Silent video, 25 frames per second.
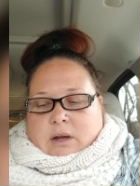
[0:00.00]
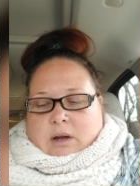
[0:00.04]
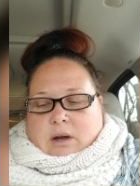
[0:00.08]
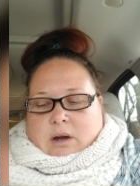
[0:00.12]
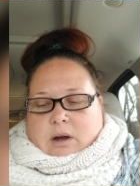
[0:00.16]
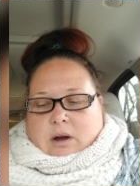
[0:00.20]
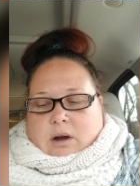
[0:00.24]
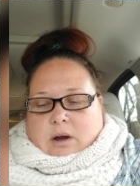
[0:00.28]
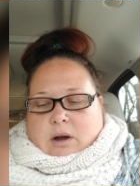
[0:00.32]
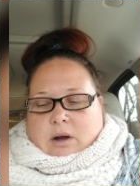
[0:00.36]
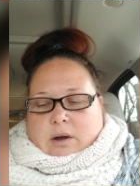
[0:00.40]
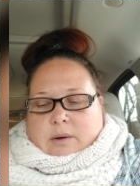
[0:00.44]

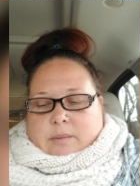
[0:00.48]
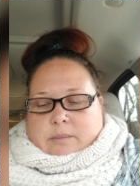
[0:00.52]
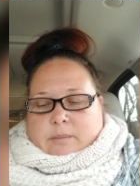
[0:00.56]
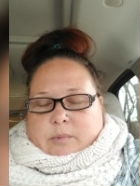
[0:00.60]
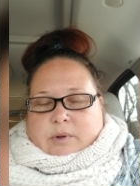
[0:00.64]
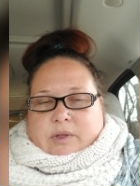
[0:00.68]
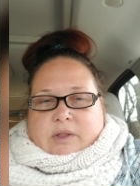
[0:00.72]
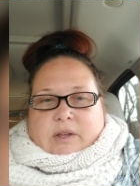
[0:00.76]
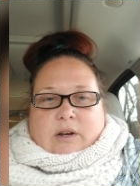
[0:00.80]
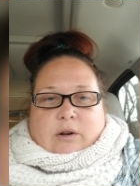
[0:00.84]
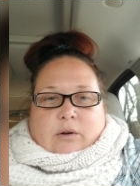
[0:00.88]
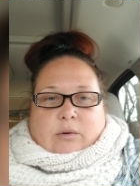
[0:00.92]
when
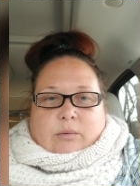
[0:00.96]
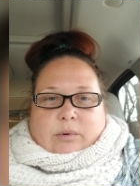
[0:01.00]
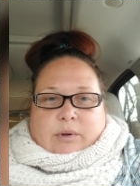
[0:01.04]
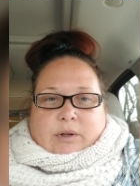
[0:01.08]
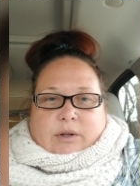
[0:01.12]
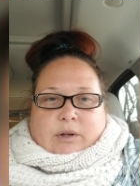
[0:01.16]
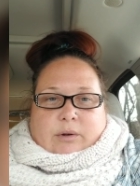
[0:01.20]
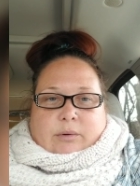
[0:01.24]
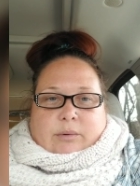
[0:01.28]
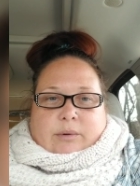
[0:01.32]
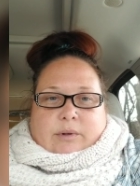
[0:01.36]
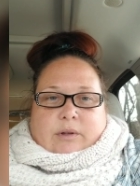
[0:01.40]
they don't really
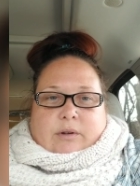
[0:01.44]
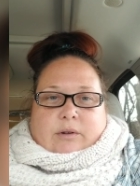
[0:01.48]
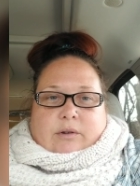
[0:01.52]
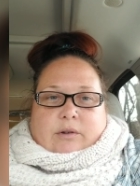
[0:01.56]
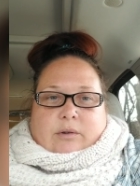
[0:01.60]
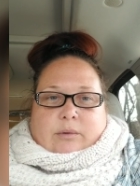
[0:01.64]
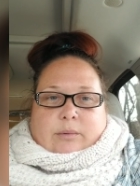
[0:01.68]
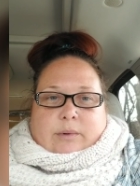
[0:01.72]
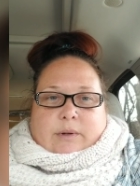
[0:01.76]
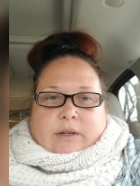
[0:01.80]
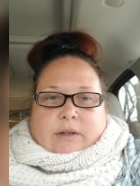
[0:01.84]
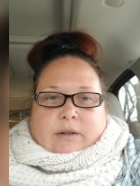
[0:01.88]
know what they're
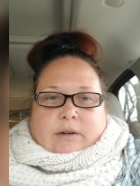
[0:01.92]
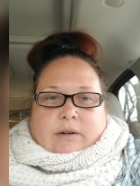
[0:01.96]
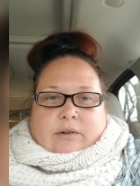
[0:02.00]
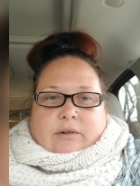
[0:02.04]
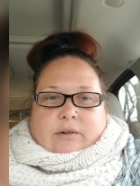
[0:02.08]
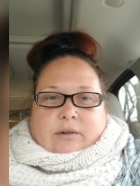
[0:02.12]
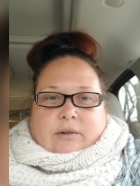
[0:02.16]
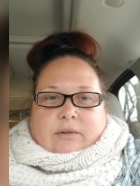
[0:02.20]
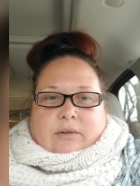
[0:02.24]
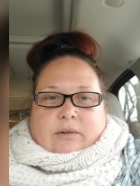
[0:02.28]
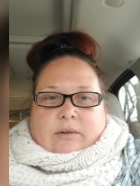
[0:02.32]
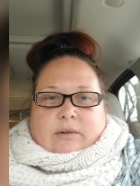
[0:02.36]

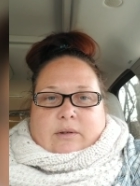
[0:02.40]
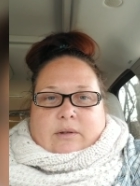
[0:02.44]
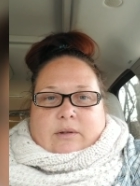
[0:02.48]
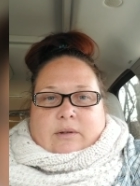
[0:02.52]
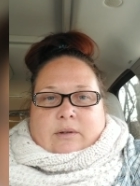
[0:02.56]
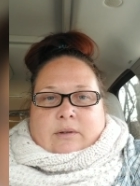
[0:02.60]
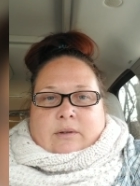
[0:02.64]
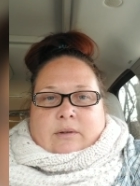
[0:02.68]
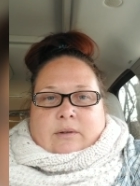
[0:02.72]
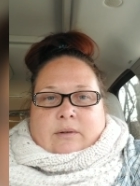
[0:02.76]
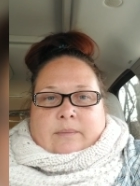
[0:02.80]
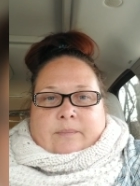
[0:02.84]
just
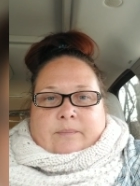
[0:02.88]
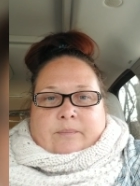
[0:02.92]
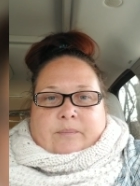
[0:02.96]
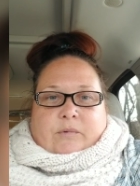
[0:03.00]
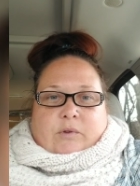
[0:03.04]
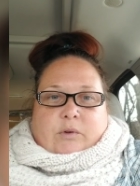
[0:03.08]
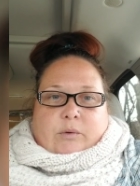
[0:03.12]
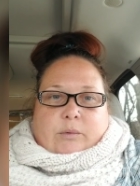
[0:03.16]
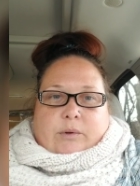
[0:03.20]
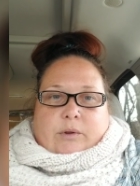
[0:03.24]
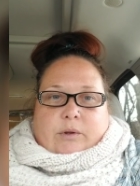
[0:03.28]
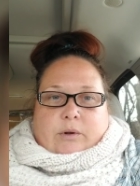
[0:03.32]

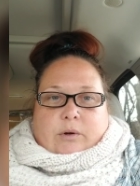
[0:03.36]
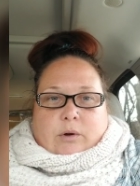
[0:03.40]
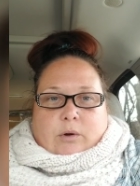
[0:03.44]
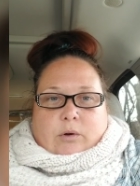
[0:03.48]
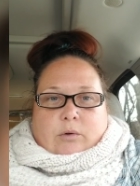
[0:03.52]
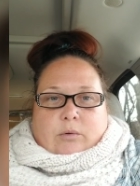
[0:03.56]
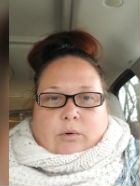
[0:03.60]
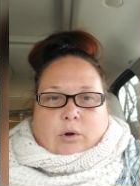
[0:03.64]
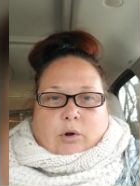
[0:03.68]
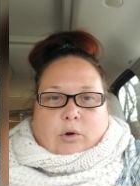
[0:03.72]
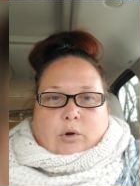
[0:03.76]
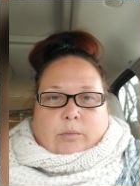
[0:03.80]
doing their
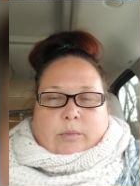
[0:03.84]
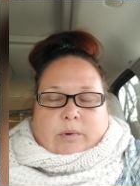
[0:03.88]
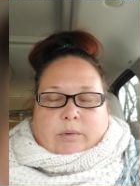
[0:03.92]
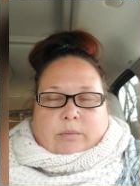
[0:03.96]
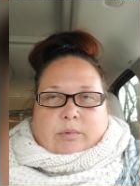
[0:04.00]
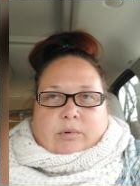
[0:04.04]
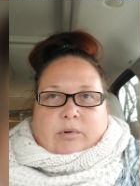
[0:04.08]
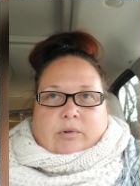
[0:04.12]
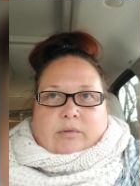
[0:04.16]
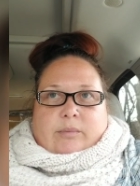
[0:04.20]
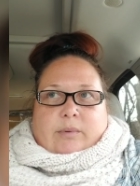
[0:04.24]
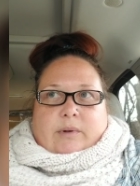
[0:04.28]
own home
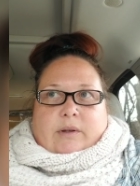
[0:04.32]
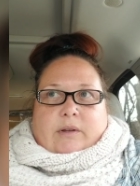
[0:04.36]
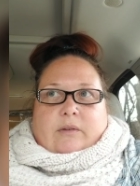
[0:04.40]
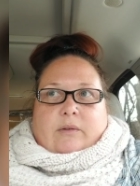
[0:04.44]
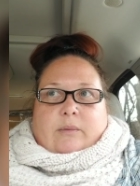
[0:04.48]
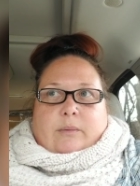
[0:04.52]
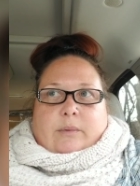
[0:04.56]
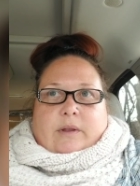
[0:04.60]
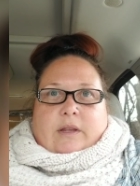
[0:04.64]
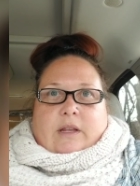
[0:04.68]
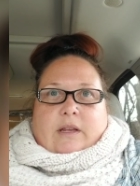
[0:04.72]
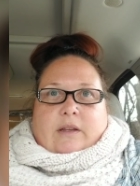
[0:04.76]
improvements,
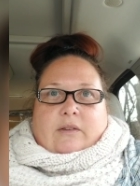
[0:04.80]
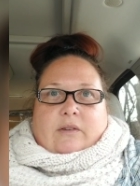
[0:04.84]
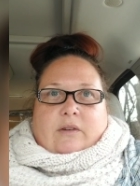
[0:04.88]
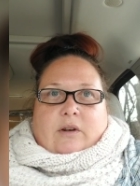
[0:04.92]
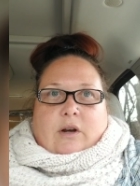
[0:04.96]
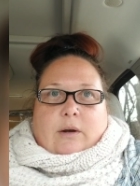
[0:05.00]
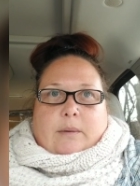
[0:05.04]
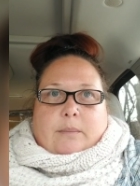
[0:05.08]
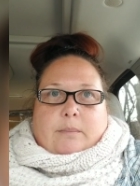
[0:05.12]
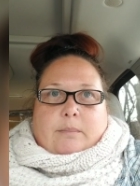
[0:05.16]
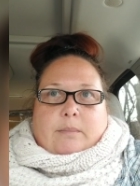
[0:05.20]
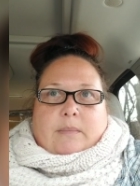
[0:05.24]
when they
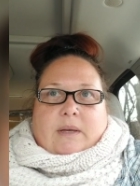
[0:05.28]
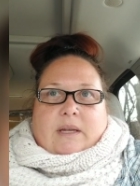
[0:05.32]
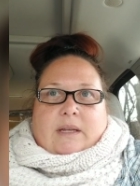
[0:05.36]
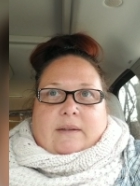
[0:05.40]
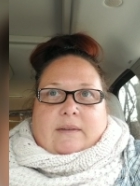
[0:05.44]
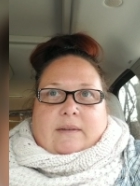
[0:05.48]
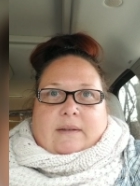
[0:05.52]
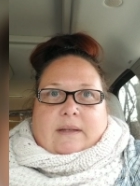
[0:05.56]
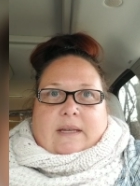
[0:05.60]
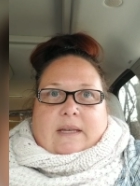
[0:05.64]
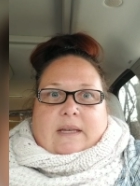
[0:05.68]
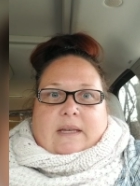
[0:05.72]
start
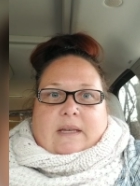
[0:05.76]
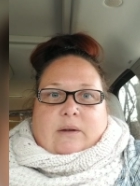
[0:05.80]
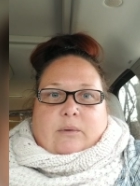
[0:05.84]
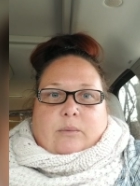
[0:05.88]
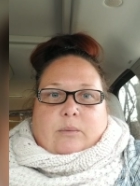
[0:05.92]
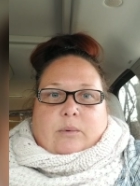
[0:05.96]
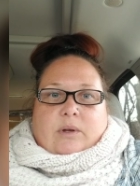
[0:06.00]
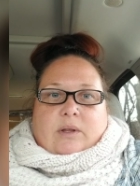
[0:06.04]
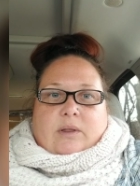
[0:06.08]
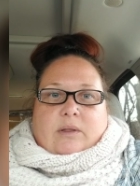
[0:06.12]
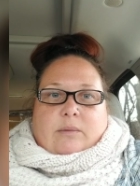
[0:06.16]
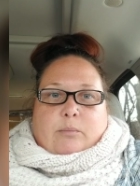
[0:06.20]
mixing it
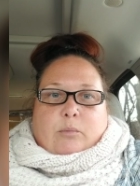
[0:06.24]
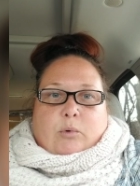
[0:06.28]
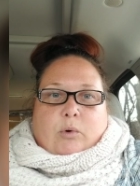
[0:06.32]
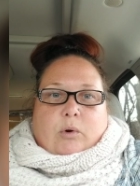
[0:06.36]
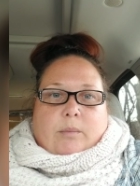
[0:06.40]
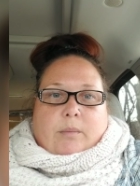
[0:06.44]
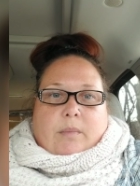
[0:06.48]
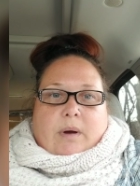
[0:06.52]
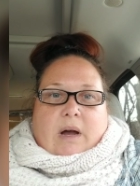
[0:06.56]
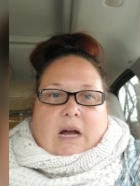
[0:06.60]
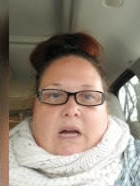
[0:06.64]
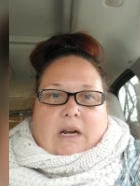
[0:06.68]
with more
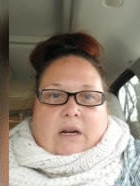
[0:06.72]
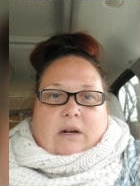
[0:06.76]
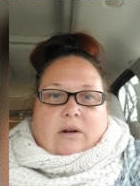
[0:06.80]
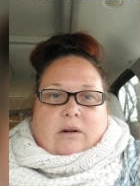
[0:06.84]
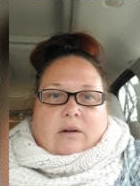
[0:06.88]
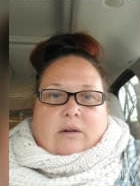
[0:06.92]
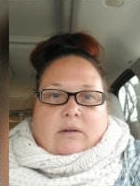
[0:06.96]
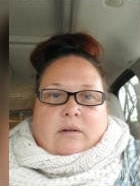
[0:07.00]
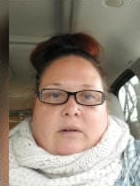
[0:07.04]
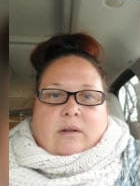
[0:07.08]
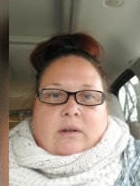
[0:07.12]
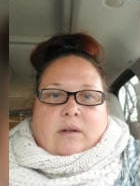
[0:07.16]

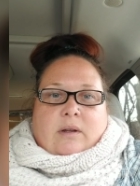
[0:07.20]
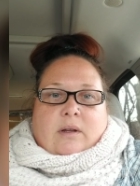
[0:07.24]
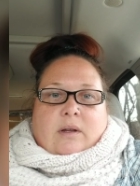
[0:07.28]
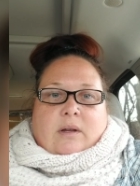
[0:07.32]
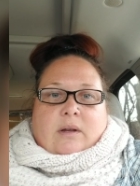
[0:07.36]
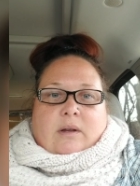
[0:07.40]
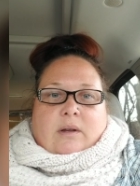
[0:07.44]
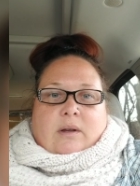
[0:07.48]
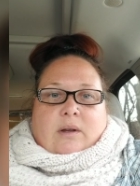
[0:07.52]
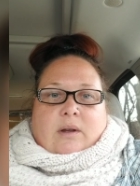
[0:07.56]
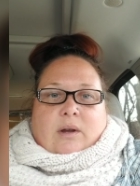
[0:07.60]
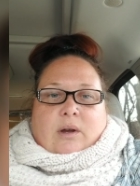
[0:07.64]
modern
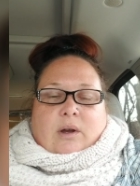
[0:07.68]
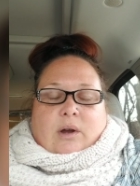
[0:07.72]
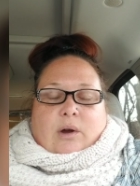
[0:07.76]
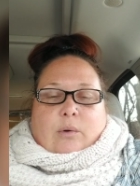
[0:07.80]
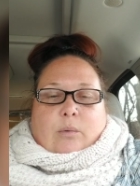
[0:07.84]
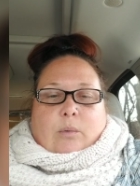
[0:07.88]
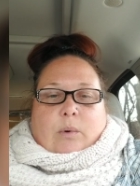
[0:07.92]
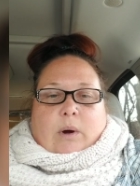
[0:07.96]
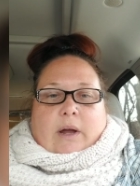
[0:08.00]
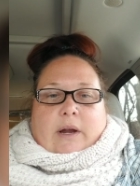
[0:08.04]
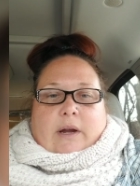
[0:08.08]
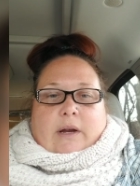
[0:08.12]

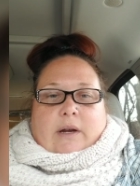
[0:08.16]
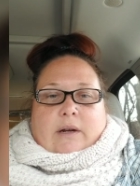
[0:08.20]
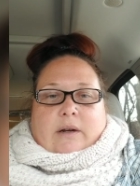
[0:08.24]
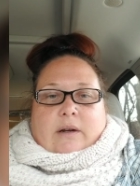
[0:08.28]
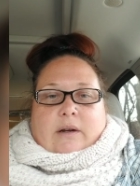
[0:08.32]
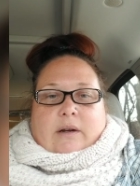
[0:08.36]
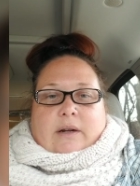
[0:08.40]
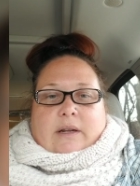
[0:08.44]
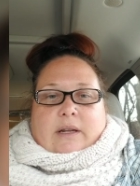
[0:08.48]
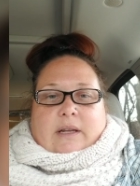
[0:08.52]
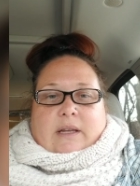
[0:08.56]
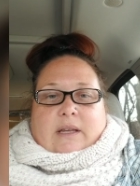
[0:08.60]
wire,
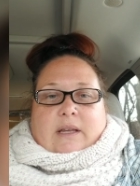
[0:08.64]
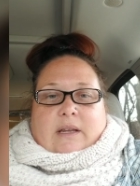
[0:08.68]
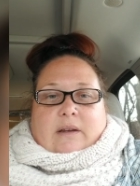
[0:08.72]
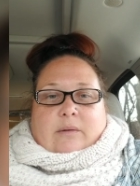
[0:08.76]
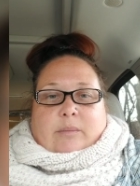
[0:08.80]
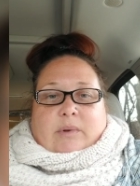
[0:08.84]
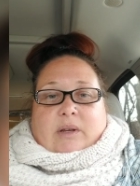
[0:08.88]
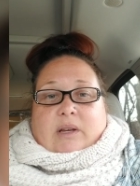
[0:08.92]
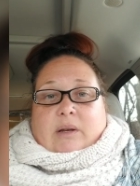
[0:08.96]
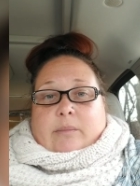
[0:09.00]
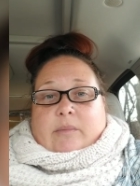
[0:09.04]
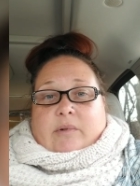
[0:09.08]
it can
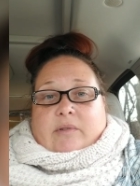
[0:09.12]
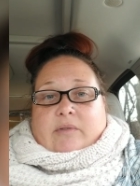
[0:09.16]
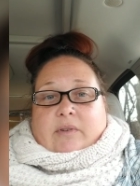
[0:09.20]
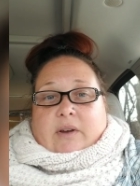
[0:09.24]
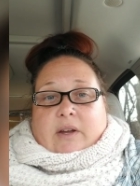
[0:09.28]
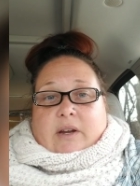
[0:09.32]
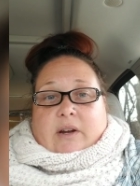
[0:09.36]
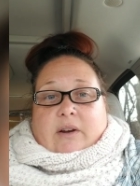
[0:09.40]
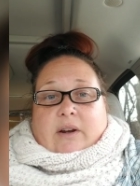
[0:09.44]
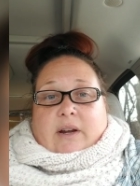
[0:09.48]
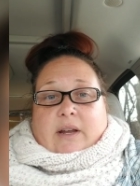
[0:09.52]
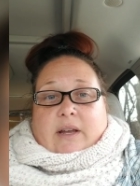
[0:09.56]
become a
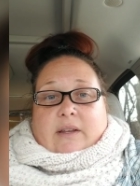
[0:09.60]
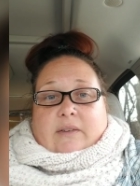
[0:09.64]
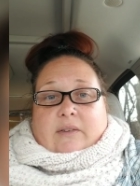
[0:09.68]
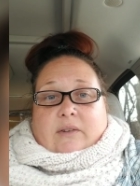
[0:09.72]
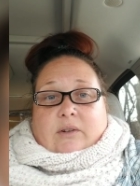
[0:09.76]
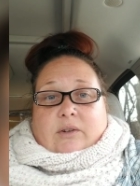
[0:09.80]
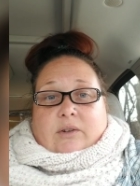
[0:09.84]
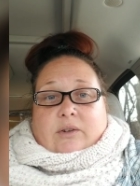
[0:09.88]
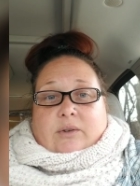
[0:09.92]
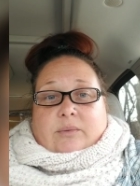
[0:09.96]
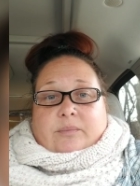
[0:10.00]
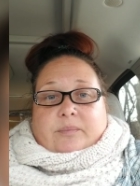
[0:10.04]
fire
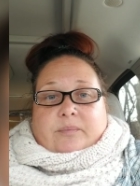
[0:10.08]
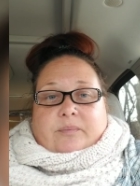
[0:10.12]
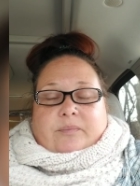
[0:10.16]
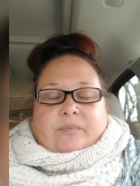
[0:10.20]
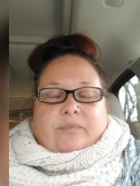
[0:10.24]
hazard.